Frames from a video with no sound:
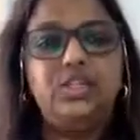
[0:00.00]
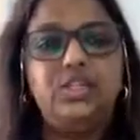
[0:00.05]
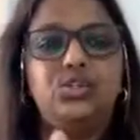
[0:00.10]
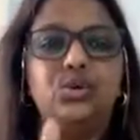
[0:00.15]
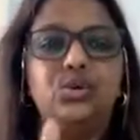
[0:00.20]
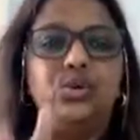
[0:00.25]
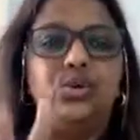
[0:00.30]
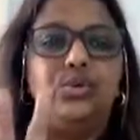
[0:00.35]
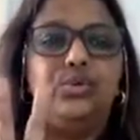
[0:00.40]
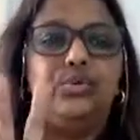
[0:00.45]

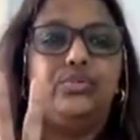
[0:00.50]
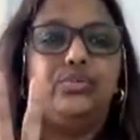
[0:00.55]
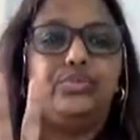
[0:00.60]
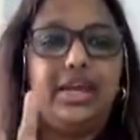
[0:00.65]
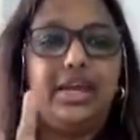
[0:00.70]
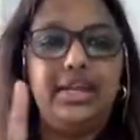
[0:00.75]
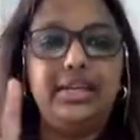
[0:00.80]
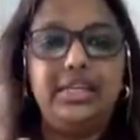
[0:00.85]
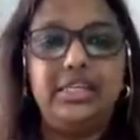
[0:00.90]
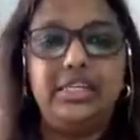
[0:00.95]
so
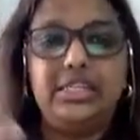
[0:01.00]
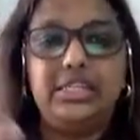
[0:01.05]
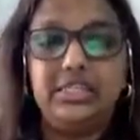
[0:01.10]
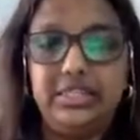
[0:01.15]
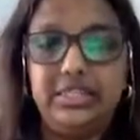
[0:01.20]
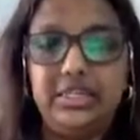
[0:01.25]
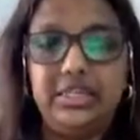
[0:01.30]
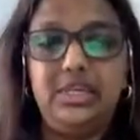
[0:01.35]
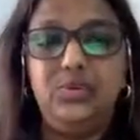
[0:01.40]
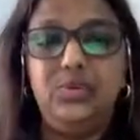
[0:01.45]
red is
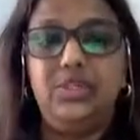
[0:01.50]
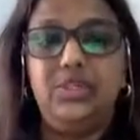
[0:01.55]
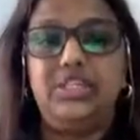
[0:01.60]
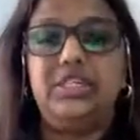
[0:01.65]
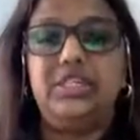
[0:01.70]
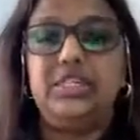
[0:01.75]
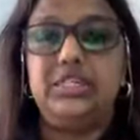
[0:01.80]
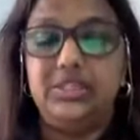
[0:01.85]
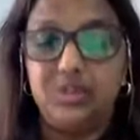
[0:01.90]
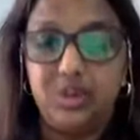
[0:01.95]
D, which is
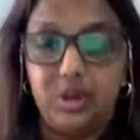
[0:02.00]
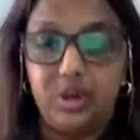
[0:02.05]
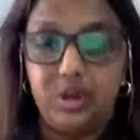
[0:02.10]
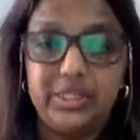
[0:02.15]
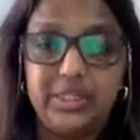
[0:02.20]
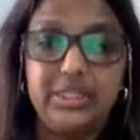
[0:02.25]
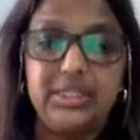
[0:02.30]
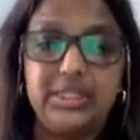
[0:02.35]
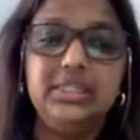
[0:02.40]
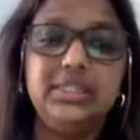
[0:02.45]

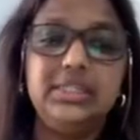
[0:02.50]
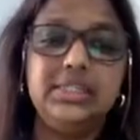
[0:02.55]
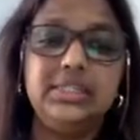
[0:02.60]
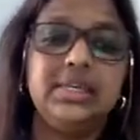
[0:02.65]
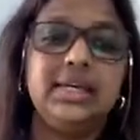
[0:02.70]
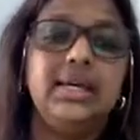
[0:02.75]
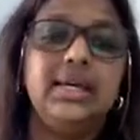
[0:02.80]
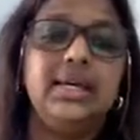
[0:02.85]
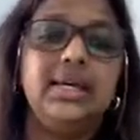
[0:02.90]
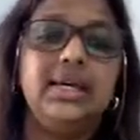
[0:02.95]

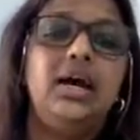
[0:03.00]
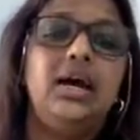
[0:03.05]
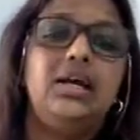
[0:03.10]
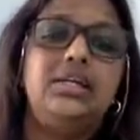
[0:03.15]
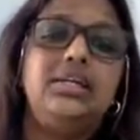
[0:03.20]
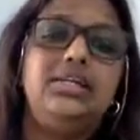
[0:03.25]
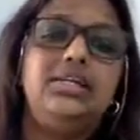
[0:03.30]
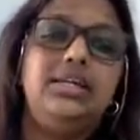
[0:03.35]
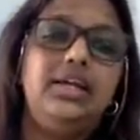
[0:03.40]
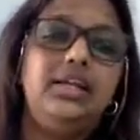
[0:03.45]
dominance.
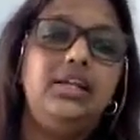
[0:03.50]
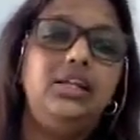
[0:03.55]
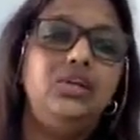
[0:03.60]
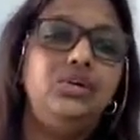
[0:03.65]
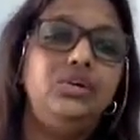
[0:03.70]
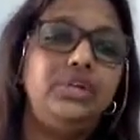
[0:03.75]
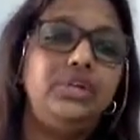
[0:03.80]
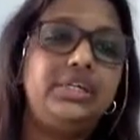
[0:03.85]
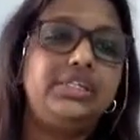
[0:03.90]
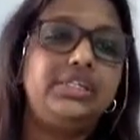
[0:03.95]

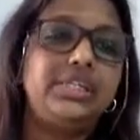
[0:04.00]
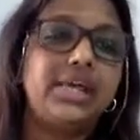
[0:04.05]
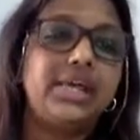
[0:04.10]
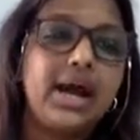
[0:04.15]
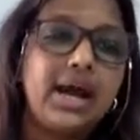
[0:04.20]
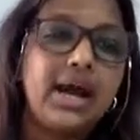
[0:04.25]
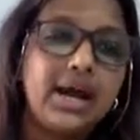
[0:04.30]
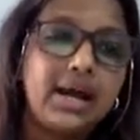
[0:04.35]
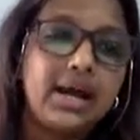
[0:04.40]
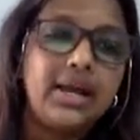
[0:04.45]
Yellow is
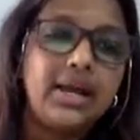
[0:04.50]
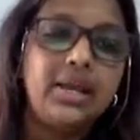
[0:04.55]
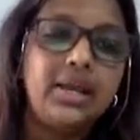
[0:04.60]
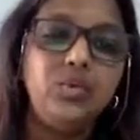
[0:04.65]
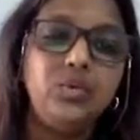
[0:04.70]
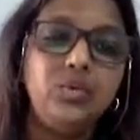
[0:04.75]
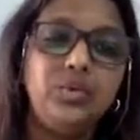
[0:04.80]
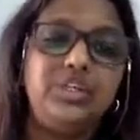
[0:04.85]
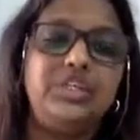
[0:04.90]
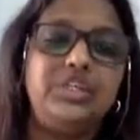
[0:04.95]
I,
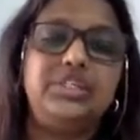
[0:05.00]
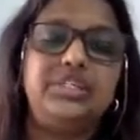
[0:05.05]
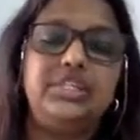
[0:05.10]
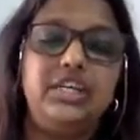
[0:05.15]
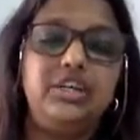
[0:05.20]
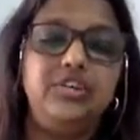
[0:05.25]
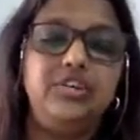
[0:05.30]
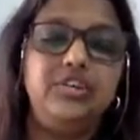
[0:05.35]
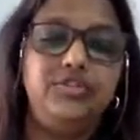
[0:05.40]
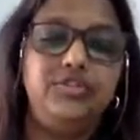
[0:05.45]
which is
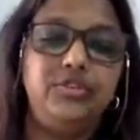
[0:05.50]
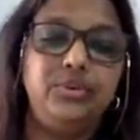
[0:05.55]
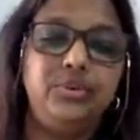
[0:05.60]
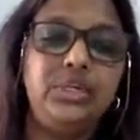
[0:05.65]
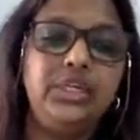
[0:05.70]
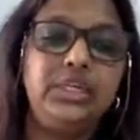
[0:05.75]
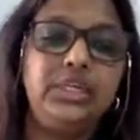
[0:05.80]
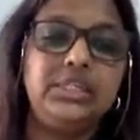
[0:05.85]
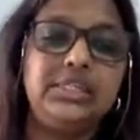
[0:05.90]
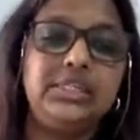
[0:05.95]

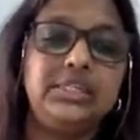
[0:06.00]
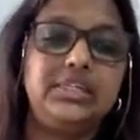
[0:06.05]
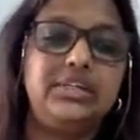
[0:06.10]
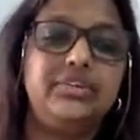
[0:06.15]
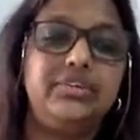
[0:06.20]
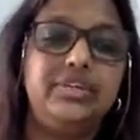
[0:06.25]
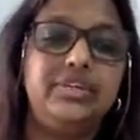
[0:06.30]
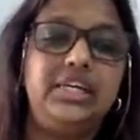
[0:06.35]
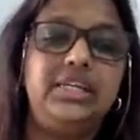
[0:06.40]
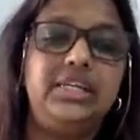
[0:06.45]
influence.
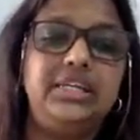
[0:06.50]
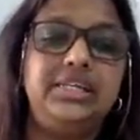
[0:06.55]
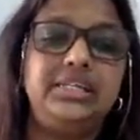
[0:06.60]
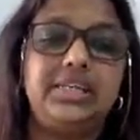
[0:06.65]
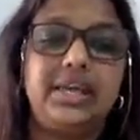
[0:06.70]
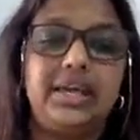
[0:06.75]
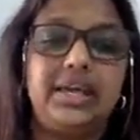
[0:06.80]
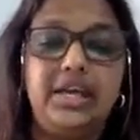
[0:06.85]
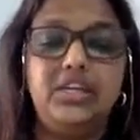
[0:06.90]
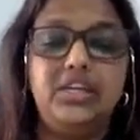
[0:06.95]
Green is
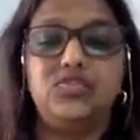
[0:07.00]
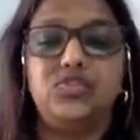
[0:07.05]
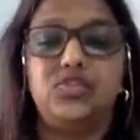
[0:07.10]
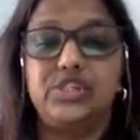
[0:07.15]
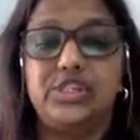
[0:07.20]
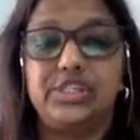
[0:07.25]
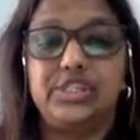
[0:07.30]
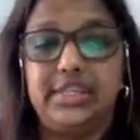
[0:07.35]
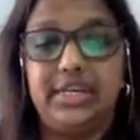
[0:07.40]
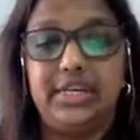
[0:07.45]
S for
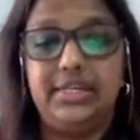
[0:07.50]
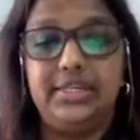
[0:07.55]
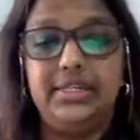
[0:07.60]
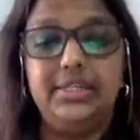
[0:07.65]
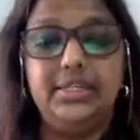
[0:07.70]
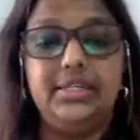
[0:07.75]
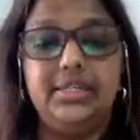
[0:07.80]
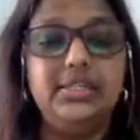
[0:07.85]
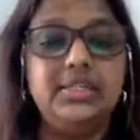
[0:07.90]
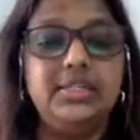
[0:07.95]

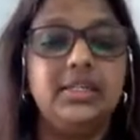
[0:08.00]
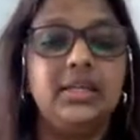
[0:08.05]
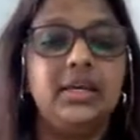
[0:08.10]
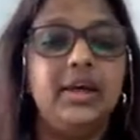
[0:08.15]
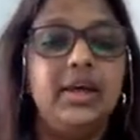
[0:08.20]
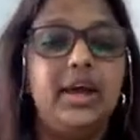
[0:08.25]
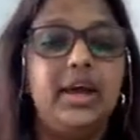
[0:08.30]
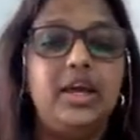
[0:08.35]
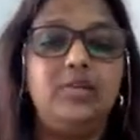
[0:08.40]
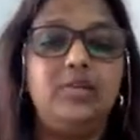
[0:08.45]
steadiness.
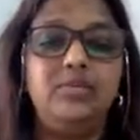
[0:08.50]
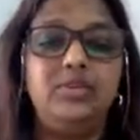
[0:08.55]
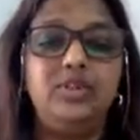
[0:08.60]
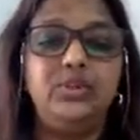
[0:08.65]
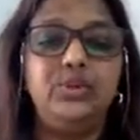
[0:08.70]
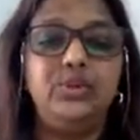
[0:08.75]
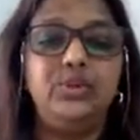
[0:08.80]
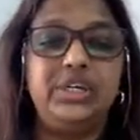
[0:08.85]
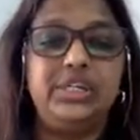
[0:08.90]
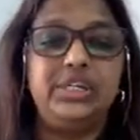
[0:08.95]
And
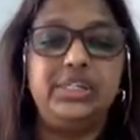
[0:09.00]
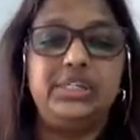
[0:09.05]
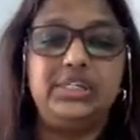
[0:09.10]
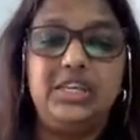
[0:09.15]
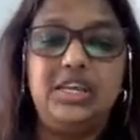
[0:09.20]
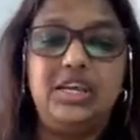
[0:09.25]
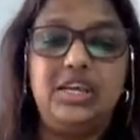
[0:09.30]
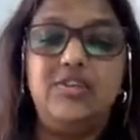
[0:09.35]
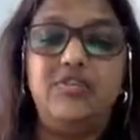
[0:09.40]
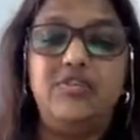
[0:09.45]
blue is
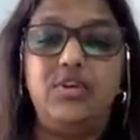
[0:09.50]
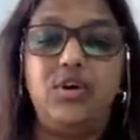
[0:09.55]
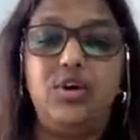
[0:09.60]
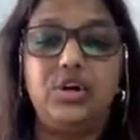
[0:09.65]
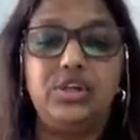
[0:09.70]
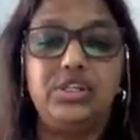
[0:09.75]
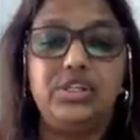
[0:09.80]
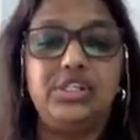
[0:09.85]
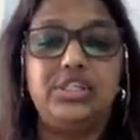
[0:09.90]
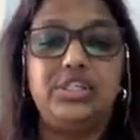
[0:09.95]
C for
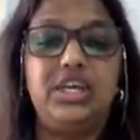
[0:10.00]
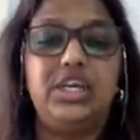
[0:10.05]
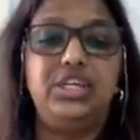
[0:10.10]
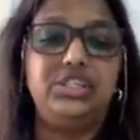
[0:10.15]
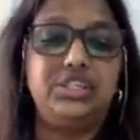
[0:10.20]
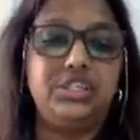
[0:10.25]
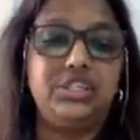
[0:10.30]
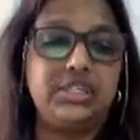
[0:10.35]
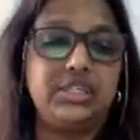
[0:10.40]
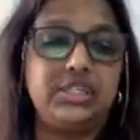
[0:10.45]

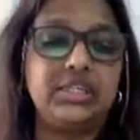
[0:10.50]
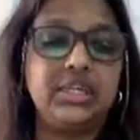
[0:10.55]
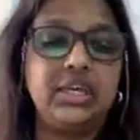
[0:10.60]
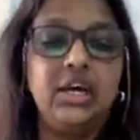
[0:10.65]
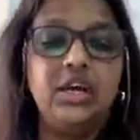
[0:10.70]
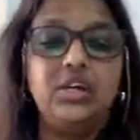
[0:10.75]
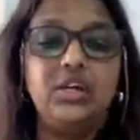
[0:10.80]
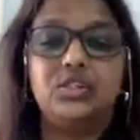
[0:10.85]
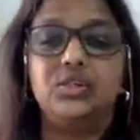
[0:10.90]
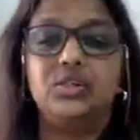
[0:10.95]
conscientious.
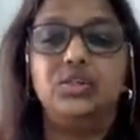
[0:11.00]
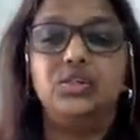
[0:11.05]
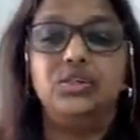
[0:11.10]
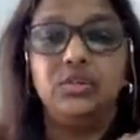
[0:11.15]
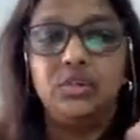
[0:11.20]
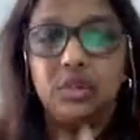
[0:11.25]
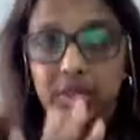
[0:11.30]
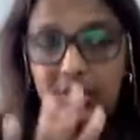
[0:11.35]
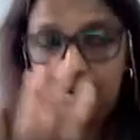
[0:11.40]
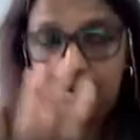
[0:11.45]

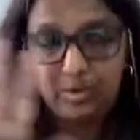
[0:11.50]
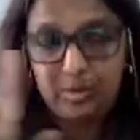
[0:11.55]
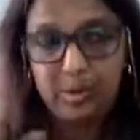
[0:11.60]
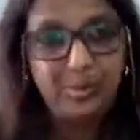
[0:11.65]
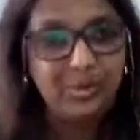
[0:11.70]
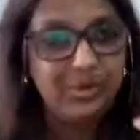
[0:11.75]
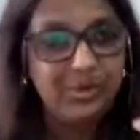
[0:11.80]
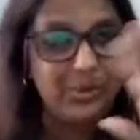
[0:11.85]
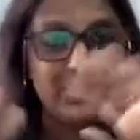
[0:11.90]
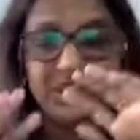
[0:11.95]
So
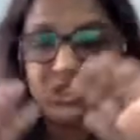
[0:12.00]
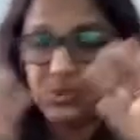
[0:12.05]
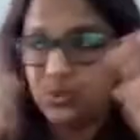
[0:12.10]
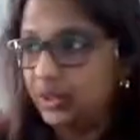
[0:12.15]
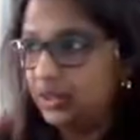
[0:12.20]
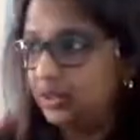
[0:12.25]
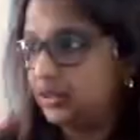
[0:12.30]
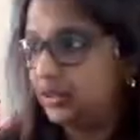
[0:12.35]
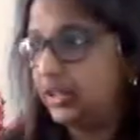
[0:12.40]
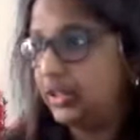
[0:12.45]
remember, we just
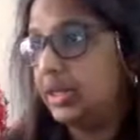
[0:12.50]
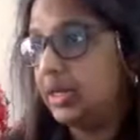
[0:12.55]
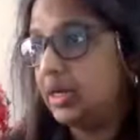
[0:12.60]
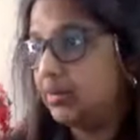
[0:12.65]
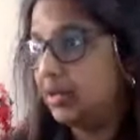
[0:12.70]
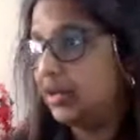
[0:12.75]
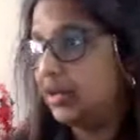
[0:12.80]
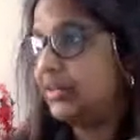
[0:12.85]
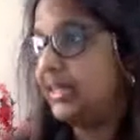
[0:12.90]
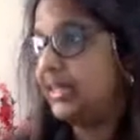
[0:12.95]
want to think
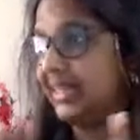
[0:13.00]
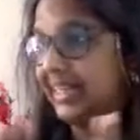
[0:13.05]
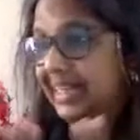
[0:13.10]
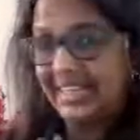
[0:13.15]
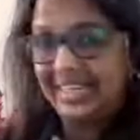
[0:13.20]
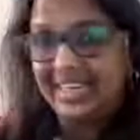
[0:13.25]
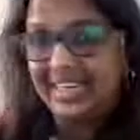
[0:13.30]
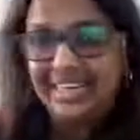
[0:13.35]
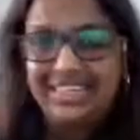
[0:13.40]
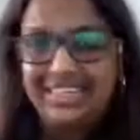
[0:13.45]
about the
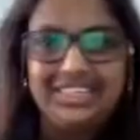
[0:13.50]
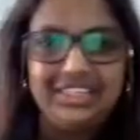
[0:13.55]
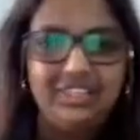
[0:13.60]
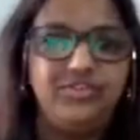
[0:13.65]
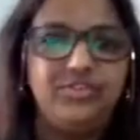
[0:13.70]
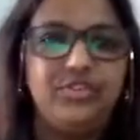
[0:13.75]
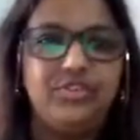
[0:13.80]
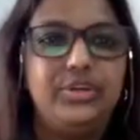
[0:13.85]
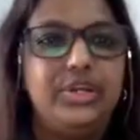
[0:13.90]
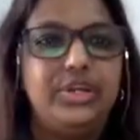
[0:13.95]
color
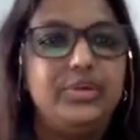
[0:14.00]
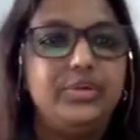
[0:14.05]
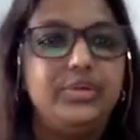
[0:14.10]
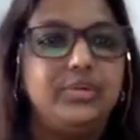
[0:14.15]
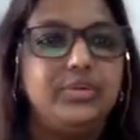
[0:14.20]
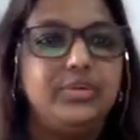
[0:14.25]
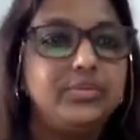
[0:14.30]
for now.